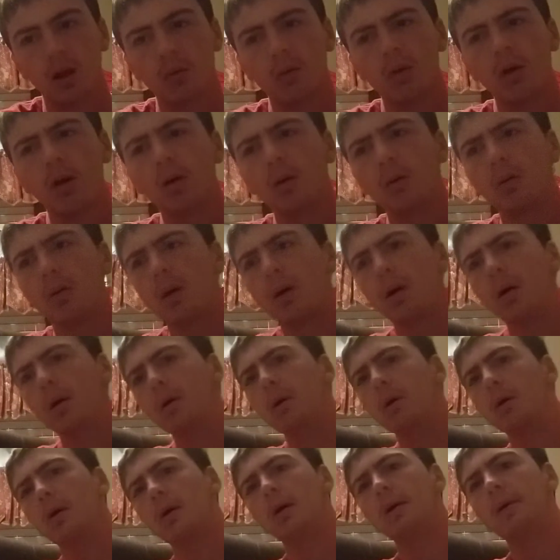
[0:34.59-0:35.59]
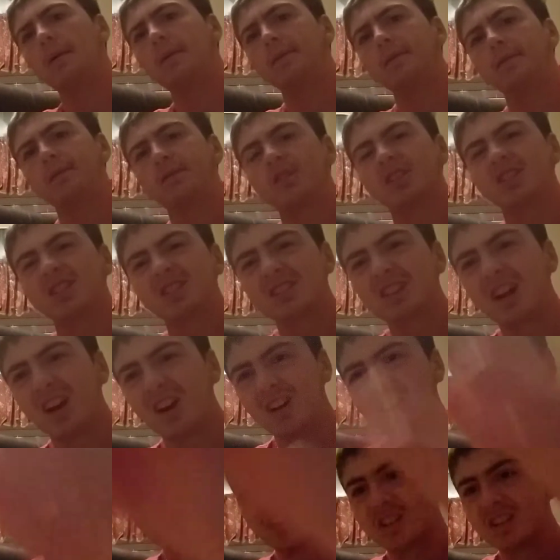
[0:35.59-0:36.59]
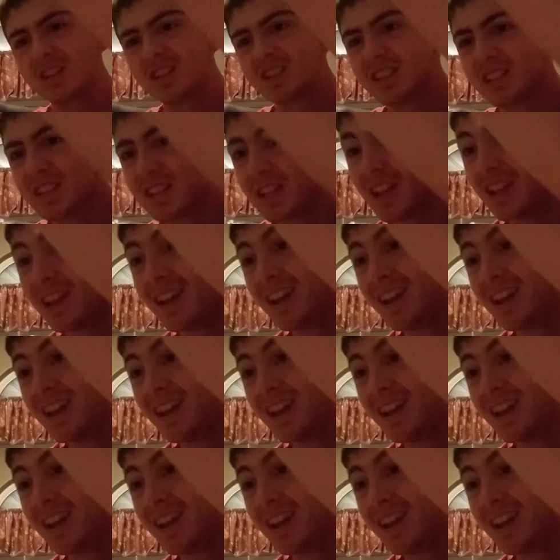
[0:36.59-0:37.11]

Well, for starters,